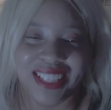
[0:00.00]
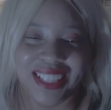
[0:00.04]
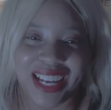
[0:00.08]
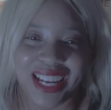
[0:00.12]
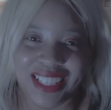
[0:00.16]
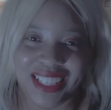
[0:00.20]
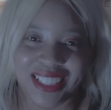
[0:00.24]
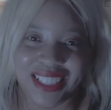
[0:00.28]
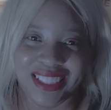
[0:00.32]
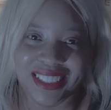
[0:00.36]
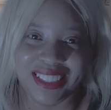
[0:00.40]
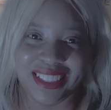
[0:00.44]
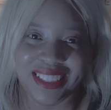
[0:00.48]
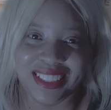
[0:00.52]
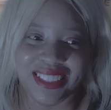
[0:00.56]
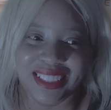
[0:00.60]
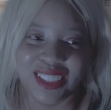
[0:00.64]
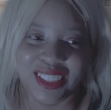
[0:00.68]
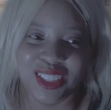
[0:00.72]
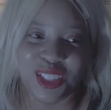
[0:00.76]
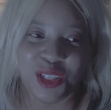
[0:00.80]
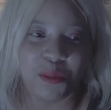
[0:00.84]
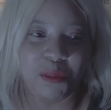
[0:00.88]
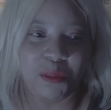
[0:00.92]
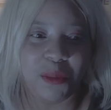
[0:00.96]
Like
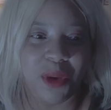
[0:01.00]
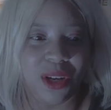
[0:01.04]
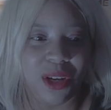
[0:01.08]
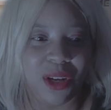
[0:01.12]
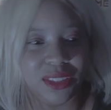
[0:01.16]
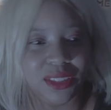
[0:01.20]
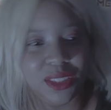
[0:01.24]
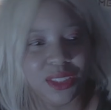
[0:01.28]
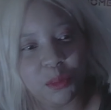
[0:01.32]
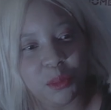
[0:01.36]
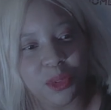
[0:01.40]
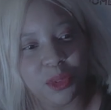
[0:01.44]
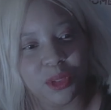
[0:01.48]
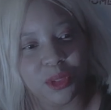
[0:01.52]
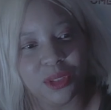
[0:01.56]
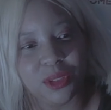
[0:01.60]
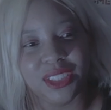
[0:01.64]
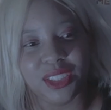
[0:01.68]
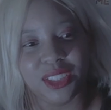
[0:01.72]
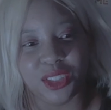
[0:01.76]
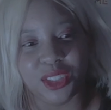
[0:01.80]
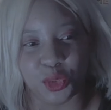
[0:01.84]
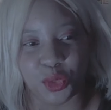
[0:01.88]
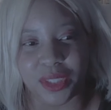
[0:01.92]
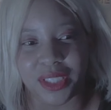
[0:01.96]
the multiple
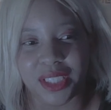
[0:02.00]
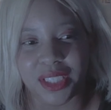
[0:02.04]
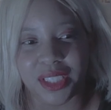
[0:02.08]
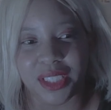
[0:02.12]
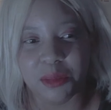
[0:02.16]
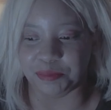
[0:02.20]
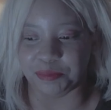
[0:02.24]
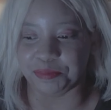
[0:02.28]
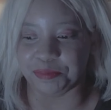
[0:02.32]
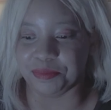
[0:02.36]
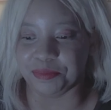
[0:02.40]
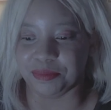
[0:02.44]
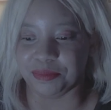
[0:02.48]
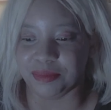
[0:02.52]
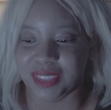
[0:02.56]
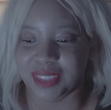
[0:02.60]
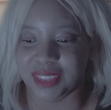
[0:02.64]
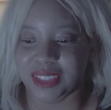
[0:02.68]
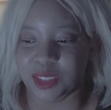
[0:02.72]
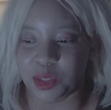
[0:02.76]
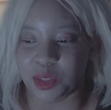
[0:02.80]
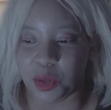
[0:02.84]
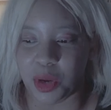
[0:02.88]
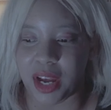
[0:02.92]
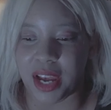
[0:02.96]
streams,
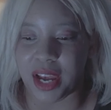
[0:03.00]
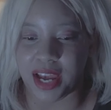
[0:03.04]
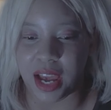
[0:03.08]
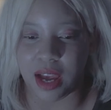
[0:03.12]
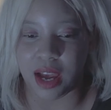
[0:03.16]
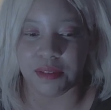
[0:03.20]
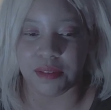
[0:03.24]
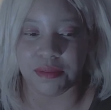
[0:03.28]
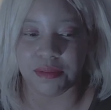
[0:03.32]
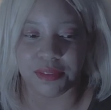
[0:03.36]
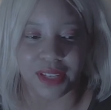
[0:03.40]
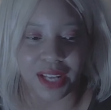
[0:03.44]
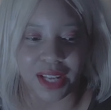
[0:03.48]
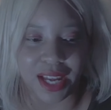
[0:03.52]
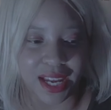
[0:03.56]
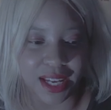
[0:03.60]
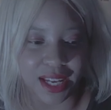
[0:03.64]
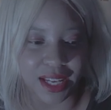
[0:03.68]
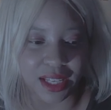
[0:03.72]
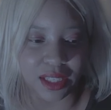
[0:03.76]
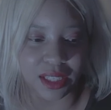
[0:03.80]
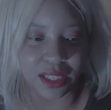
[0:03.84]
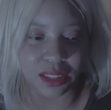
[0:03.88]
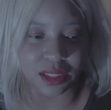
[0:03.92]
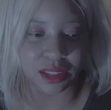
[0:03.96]
that's why I have
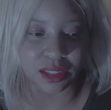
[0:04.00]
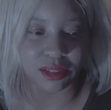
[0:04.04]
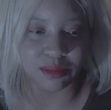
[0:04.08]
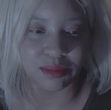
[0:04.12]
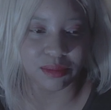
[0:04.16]
I